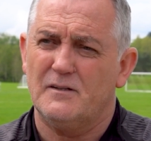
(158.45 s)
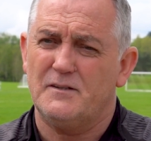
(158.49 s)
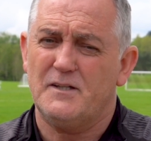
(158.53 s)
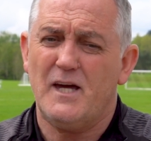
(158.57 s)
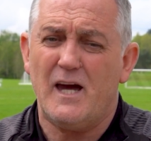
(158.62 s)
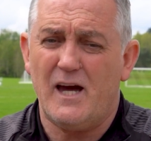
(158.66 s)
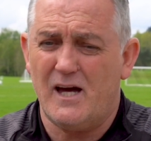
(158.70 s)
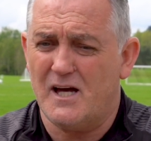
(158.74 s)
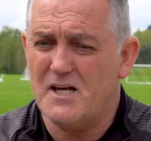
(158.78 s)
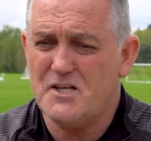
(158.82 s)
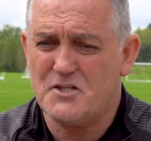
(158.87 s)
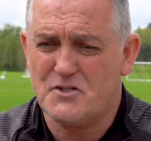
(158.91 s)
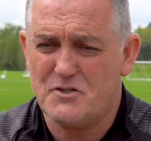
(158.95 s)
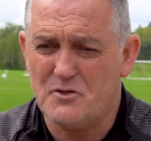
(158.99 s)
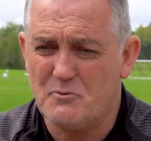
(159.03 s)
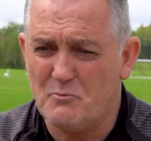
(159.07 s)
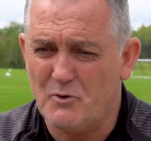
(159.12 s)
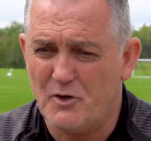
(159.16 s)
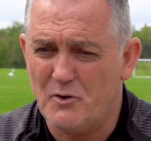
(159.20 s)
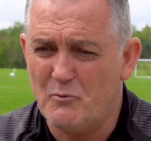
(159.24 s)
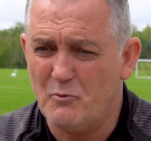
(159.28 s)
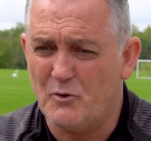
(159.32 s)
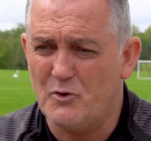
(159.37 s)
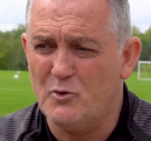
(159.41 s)
Yeah, it is.
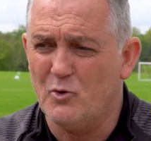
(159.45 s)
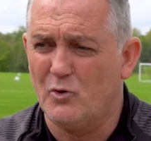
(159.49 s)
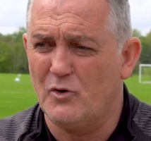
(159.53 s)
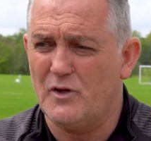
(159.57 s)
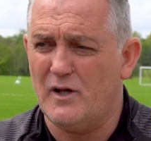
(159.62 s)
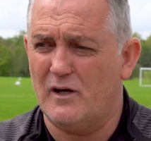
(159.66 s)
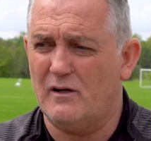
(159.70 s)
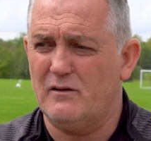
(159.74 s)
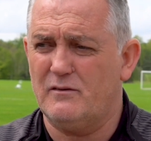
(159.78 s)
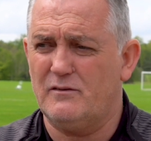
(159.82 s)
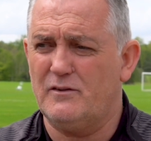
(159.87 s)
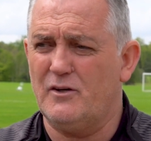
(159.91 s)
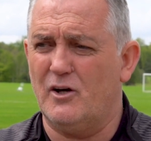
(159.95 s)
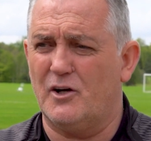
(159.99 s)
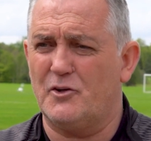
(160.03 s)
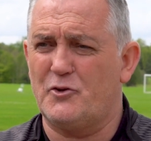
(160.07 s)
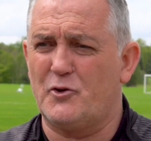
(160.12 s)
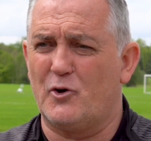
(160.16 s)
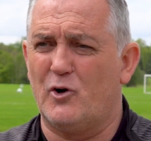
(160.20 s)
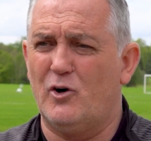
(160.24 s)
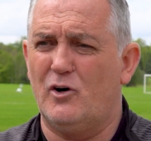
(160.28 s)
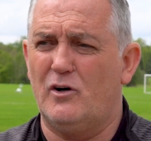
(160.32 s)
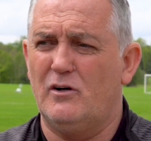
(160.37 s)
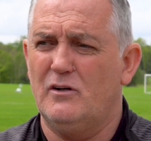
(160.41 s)
We know that a
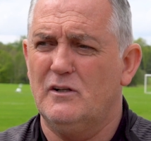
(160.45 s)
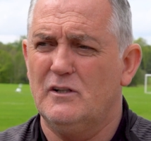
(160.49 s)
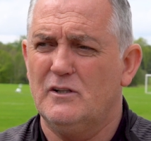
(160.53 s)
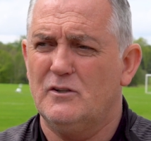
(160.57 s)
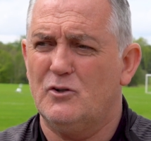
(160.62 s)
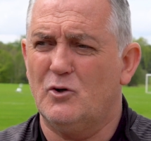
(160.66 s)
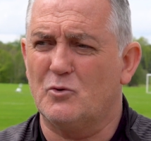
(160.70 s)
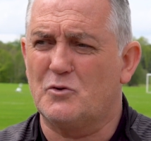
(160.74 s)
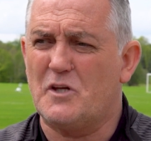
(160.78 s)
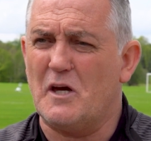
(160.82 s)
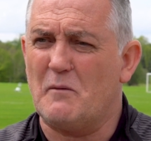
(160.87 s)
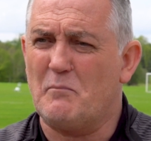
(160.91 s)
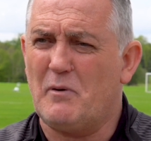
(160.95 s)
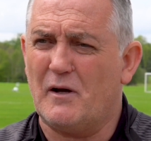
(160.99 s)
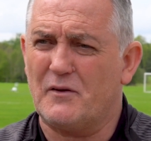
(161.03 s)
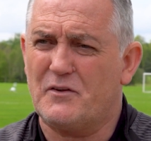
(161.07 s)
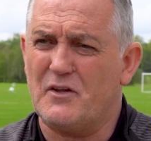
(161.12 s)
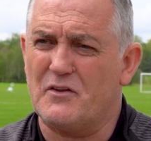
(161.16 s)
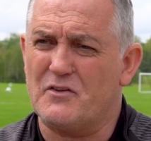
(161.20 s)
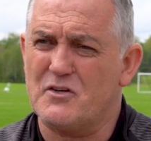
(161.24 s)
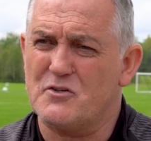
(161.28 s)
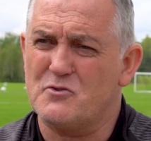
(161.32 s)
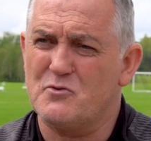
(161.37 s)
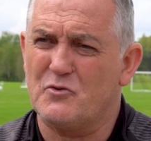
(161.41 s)
draw will take
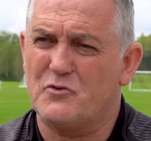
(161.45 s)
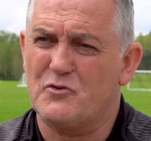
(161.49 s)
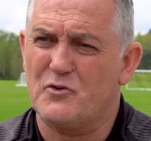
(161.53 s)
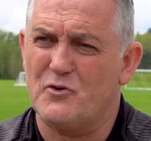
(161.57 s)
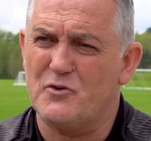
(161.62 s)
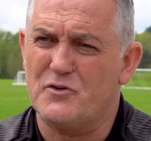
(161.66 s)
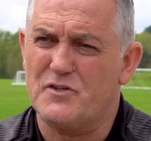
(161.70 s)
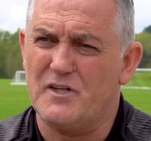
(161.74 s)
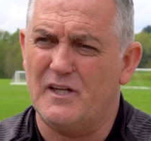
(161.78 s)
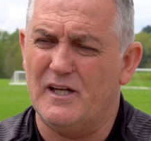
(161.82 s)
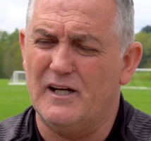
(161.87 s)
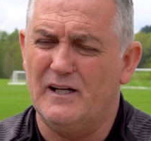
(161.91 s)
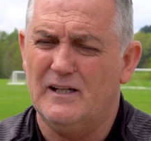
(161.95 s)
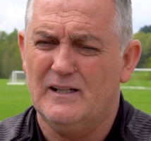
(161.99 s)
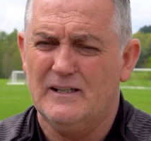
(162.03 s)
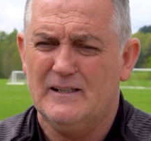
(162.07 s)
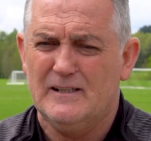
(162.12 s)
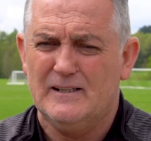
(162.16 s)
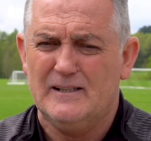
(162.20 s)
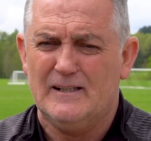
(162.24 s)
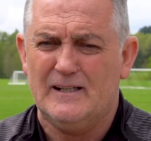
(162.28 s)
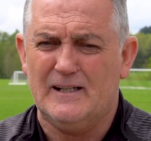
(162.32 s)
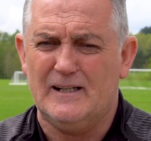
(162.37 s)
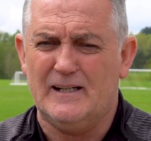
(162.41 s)
Partick Thistle through to
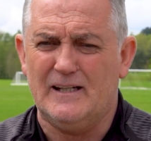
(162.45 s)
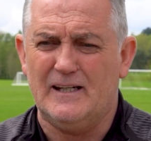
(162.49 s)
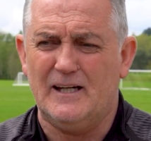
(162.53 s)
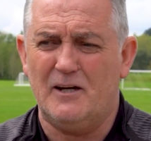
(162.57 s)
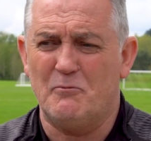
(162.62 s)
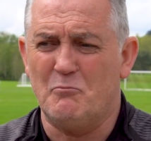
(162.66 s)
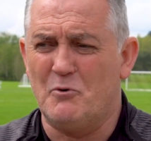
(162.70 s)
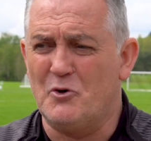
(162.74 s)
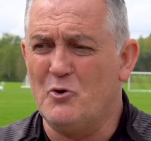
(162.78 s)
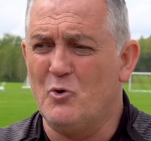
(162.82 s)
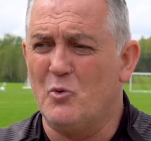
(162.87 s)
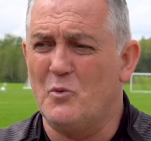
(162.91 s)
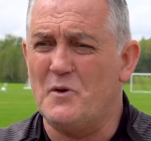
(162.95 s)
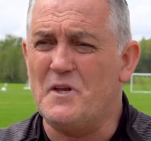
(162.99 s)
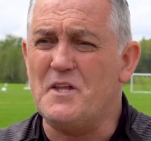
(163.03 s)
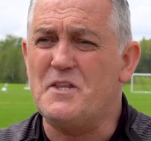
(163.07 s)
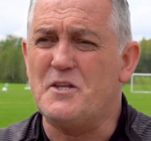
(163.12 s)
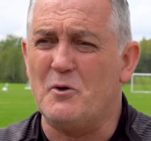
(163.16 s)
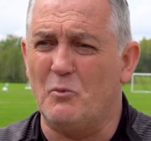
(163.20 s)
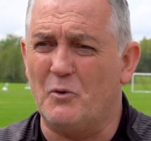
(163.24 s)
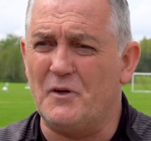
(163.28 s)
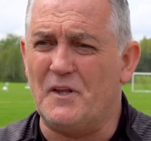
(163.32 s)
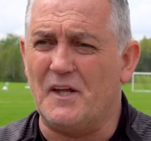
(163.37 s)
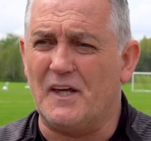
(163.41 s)
and we know we
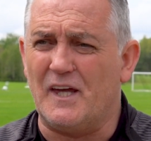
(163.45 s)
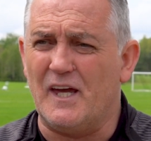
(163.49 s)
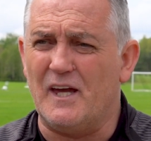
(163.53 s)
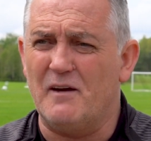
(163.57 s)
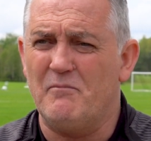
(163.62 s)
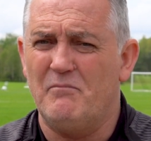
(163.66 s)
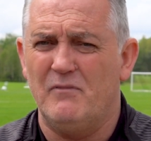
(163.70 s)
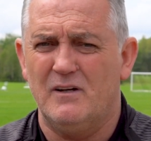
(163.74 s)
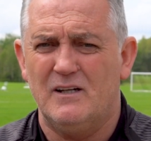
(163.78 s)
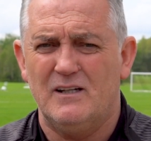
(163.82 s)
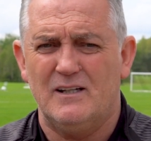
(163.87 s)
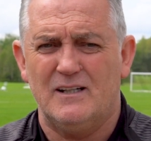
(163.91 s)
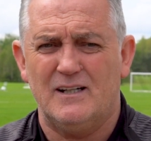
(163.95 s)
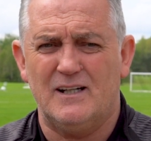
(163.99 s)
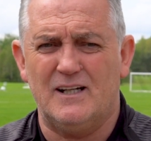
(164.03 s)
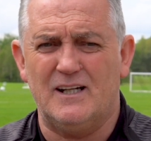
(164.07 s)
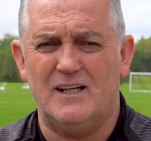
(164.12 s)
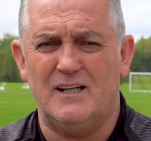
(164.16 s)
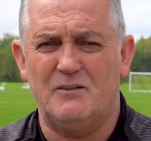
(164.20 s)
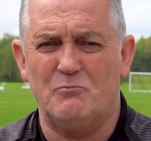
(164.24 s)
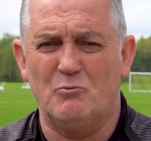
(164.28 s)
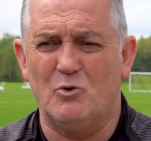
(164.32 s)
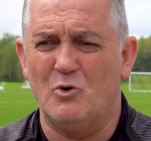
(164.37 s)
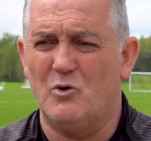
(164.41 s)
need to win the game,
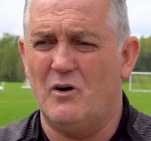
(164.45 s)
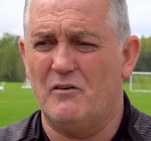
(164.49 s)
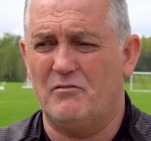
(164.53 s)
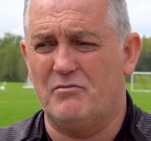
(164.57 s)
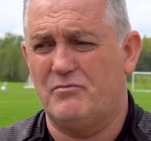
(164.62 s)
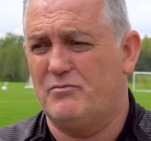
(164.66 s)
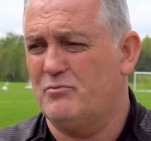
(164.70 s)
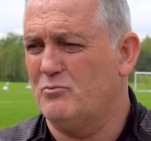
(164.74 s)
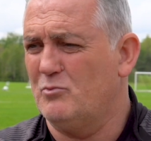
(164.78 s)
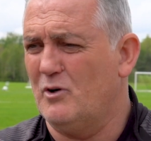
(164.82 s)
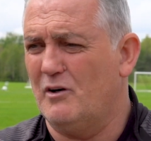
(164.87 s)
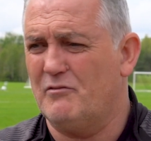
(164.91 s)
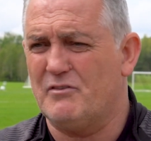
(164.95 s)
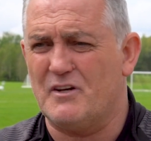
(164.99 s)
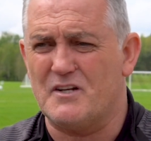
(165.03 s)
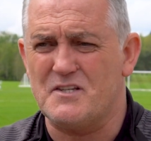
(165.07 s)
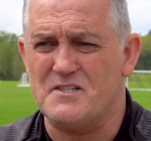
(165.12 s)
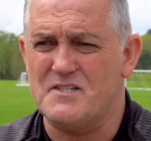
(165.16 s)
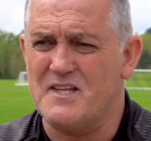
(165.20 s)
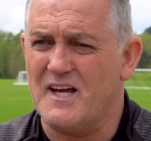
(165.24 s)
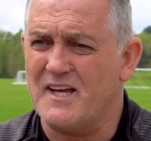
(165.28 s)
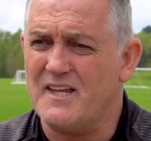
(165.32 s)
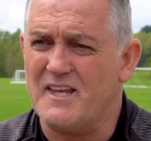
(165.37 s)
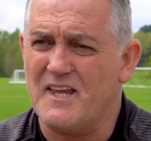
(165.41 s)
and we'll have whatever
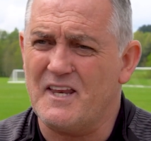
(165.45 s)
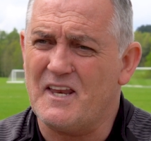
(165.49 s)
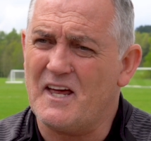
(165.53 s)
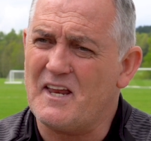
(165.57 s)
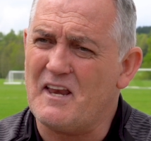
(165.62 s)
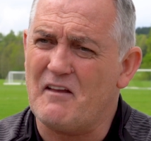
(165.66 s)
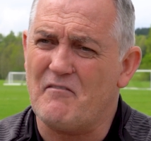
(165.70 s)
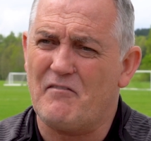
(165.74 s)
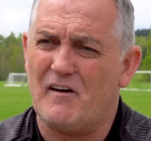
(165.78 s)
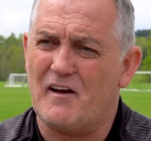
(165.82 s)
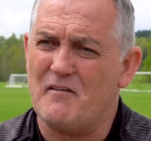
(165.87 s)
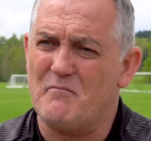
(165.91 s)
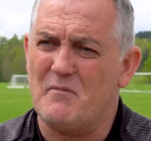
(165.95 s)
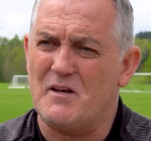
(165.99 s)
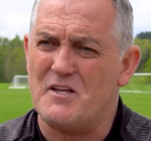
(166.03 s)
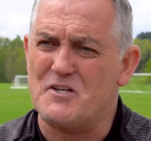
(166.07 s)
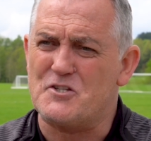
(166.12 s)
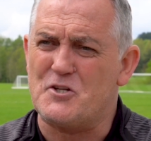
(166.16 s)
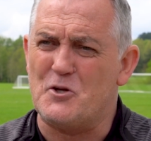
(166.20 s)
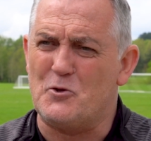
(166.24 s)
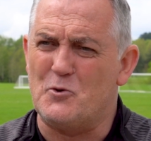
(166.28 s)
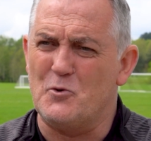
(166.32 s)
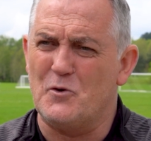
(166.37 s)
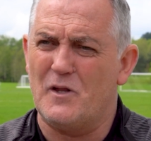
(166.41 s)
is 90-95
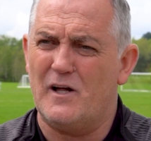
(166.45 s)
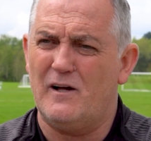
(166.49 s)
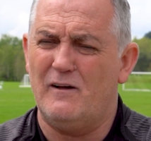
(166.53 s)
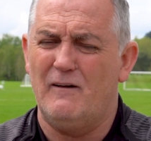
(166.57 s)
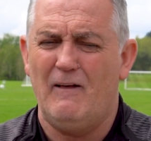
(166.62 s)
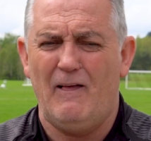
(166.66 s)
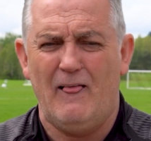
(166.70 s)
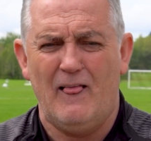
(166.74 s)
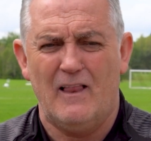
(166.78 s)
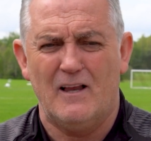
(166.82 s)
minutes to do that.